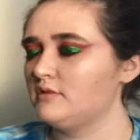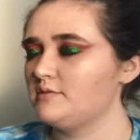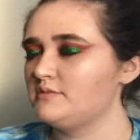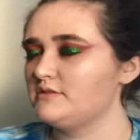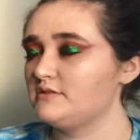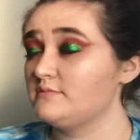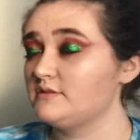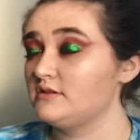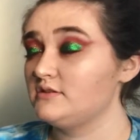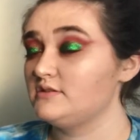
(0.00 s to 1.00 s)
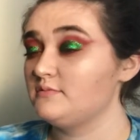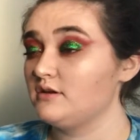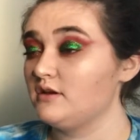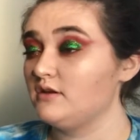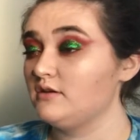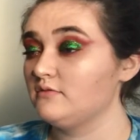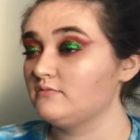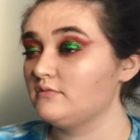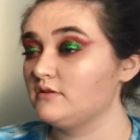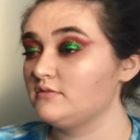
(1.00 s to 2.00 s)
I'm just upsetty spaghetti,
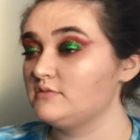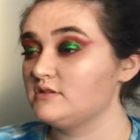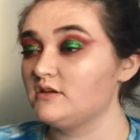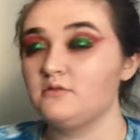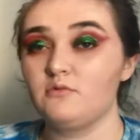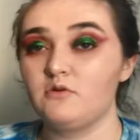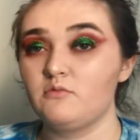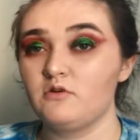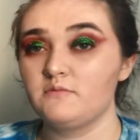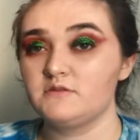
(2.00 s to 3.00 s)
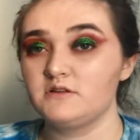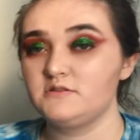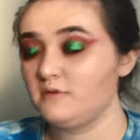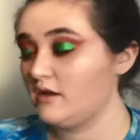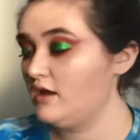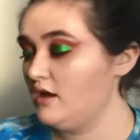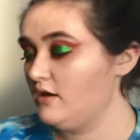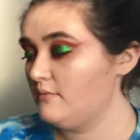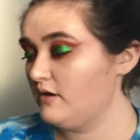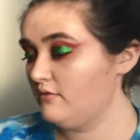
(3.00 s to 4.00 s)
and I'm just getting more and more upsetty spaghetti.
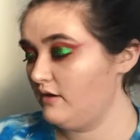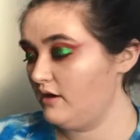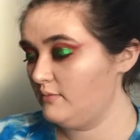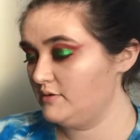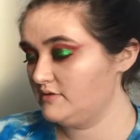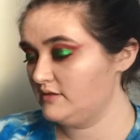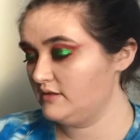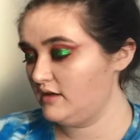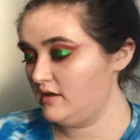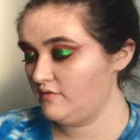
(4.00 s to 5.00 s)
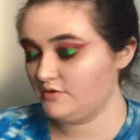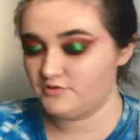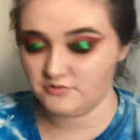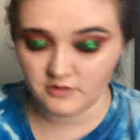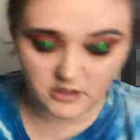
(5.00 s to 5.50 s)
By the way, I'm using the Avon True